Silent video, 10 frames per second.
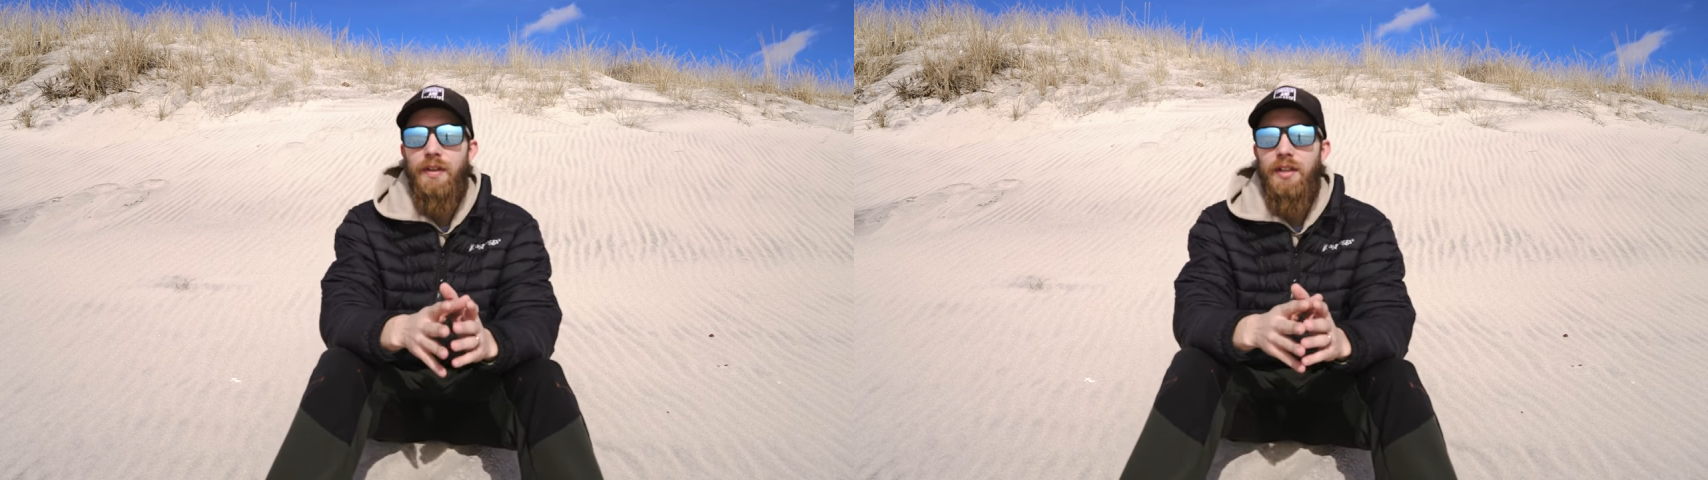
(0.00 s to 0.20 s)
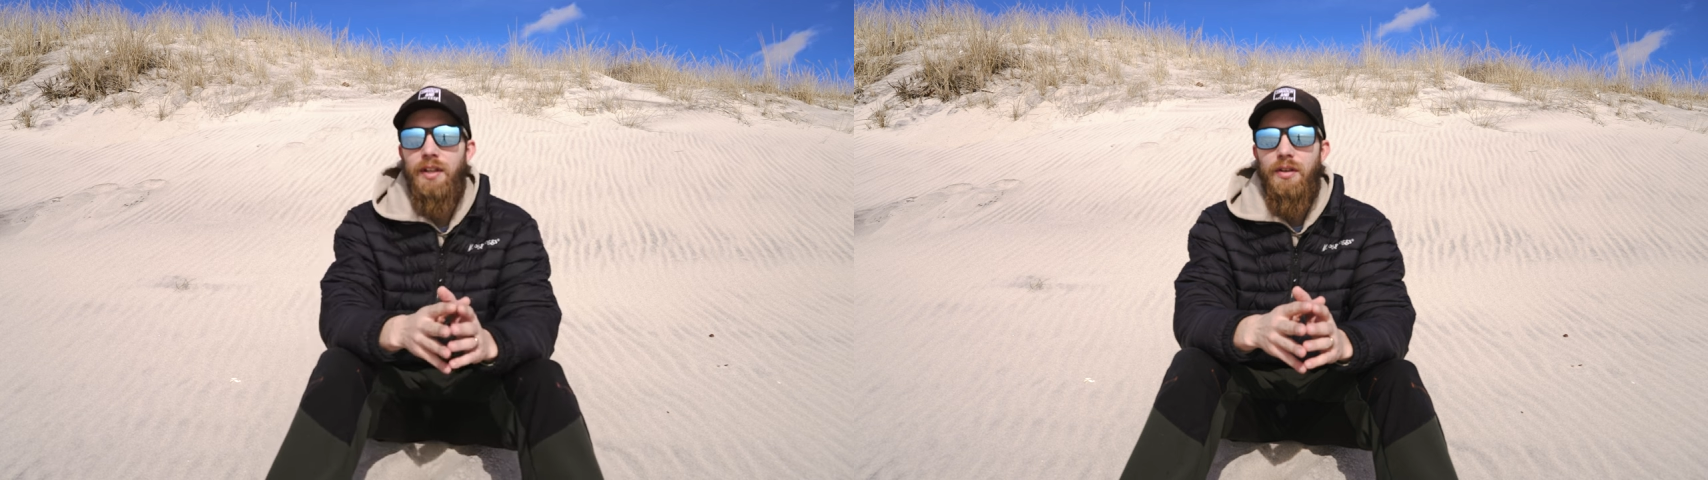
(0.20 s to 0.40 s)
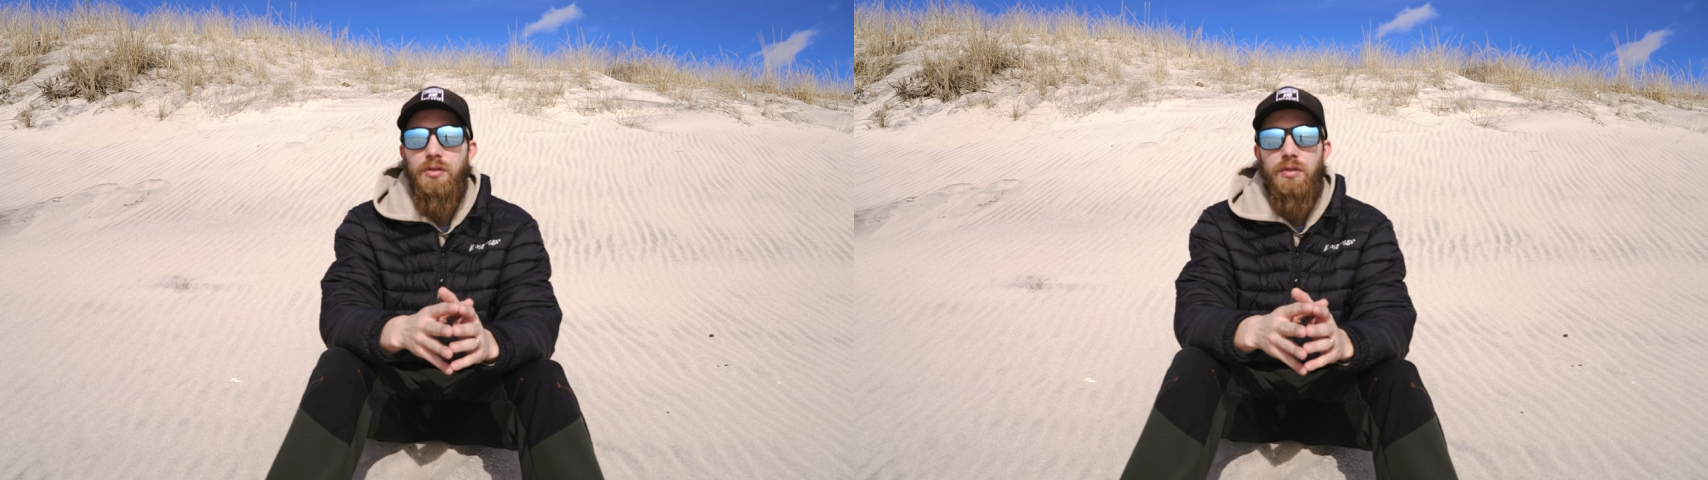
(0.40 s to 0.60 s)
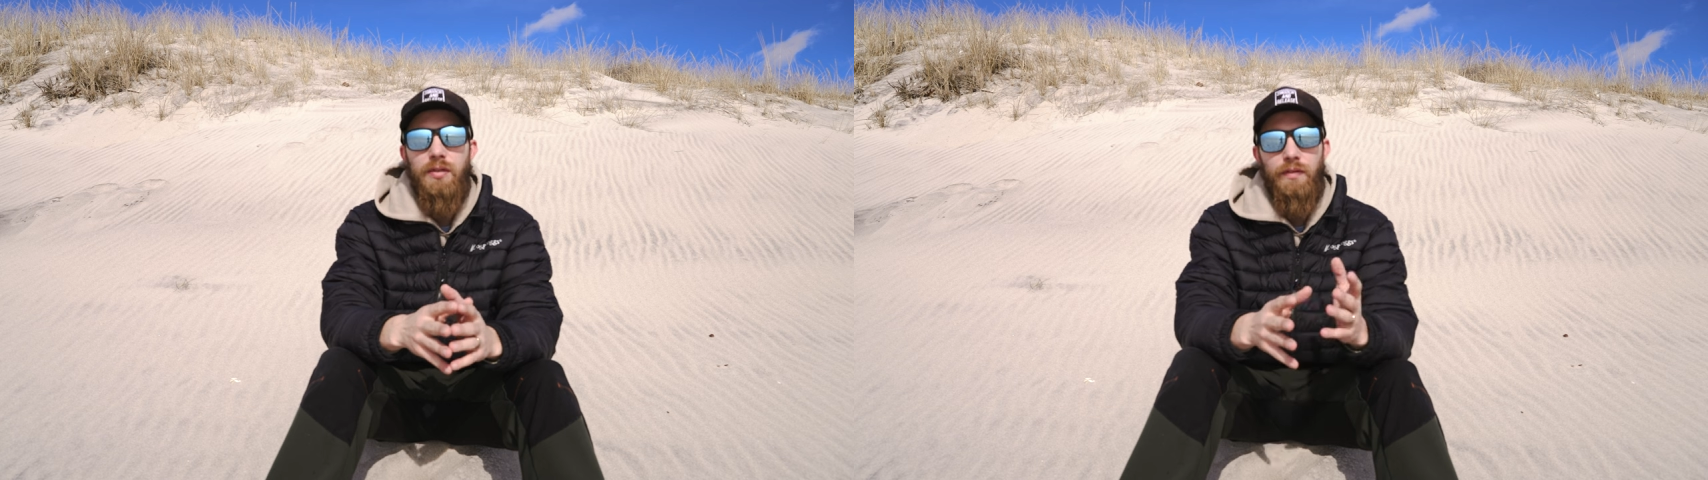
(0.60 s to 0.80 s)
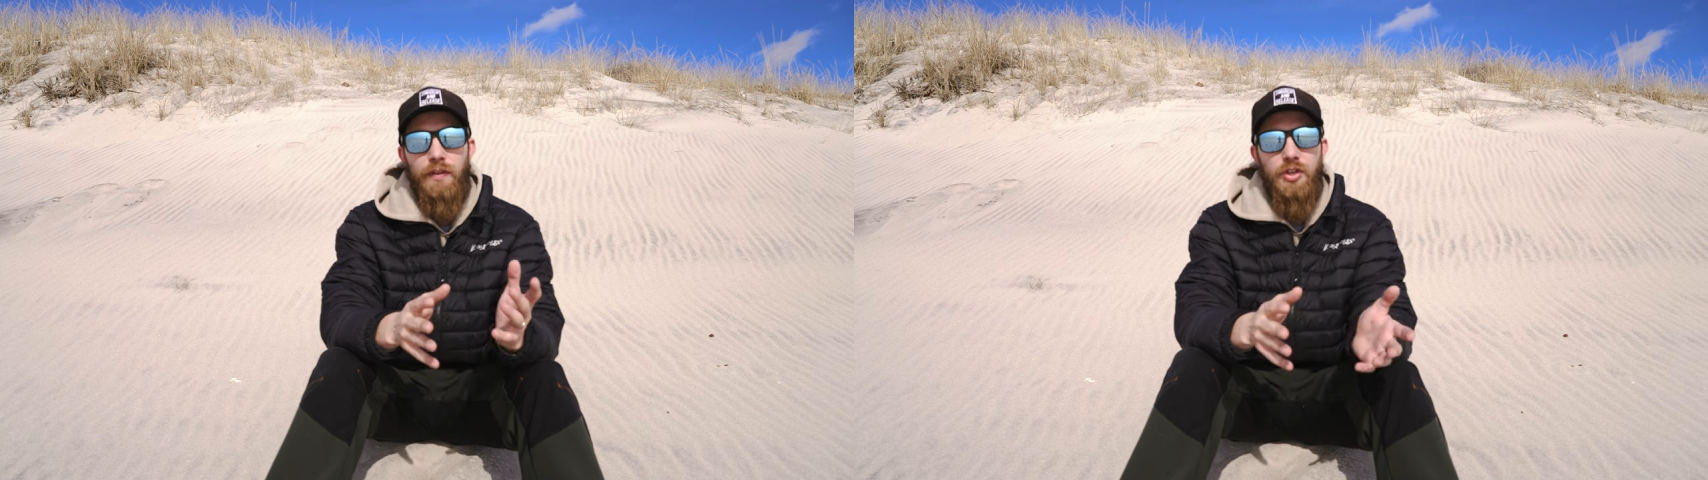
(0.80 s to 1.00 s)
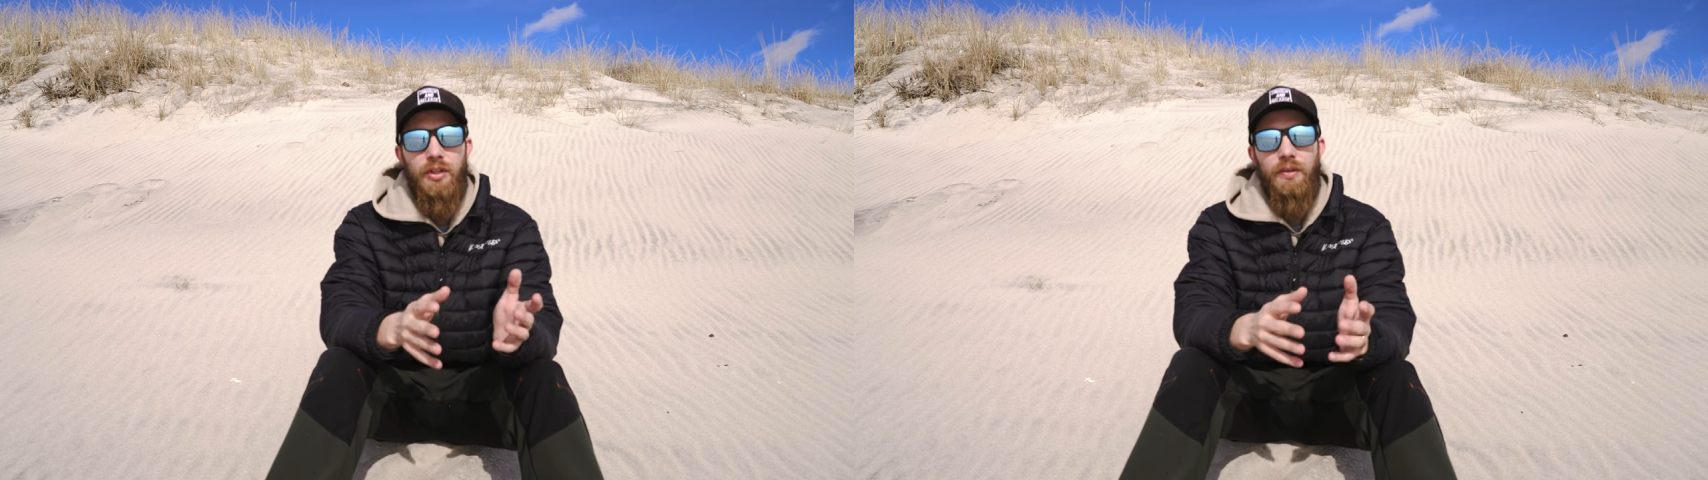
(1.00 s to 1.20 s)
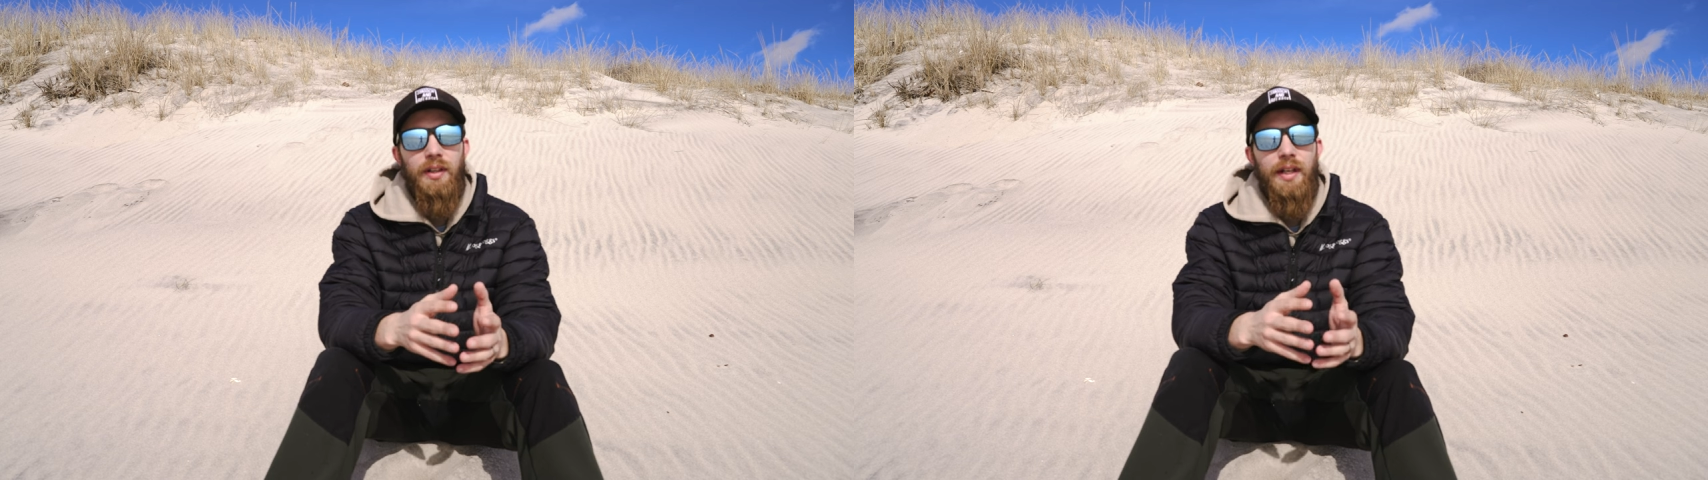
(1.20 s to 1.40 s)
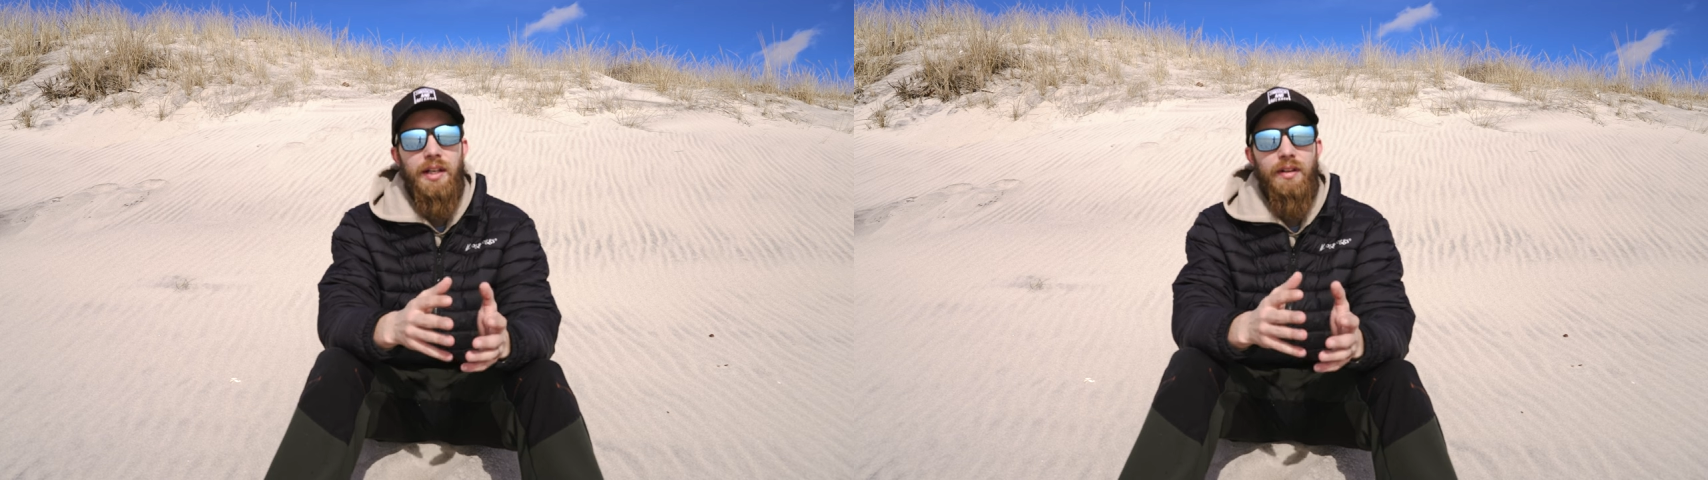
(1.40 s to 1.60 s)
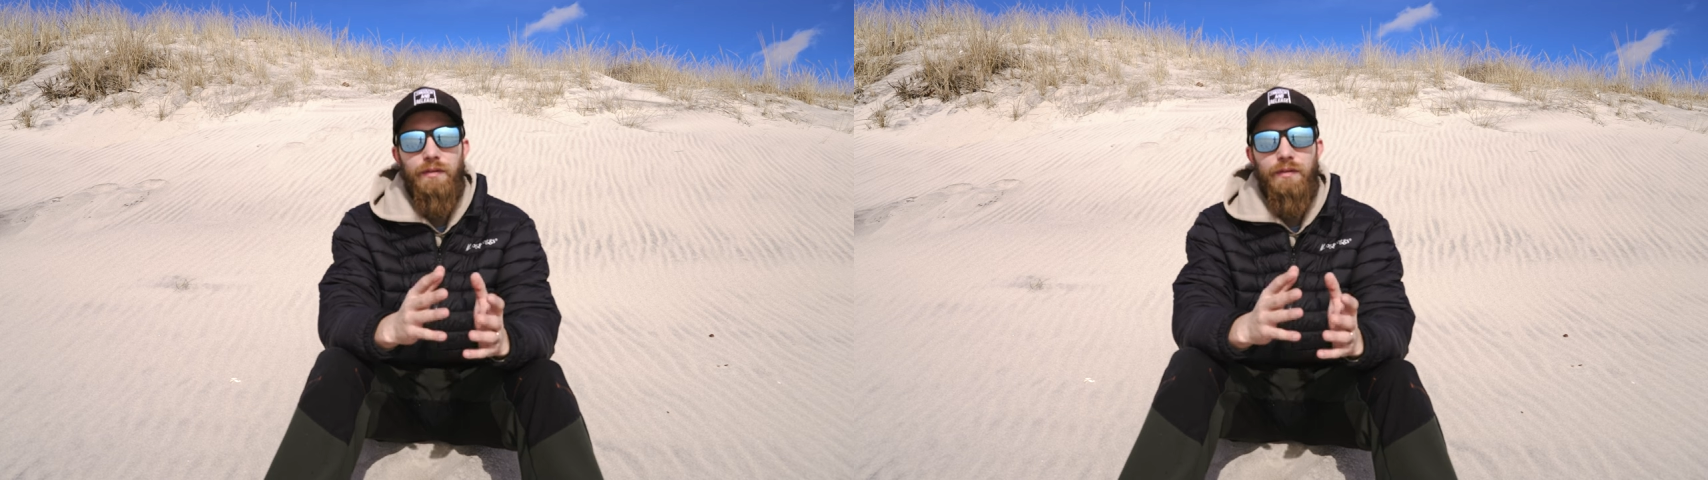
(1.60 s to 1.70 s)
videos fishing related